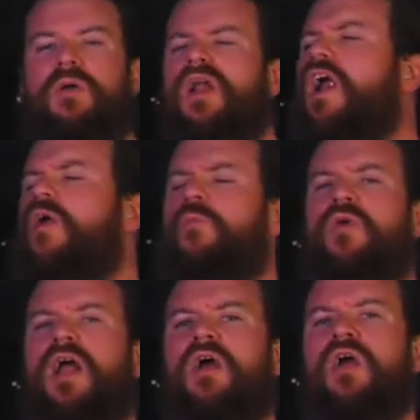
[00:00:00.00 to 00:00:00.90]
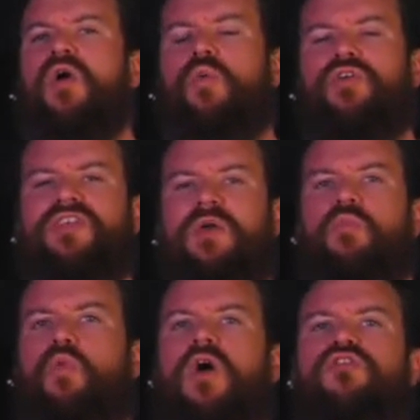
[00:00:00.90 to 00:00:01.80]
But in our prayer, we're
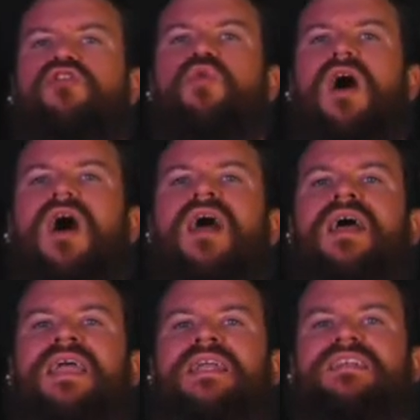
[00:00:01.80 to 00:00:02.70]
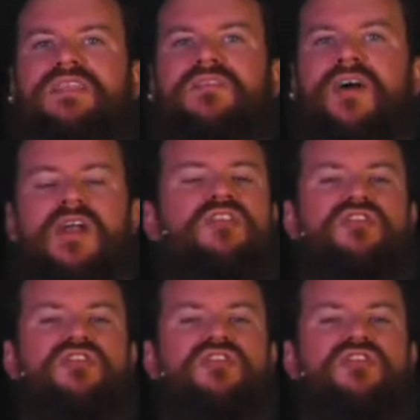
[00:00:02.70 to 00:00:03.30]
saying, what do I need to say to the Father?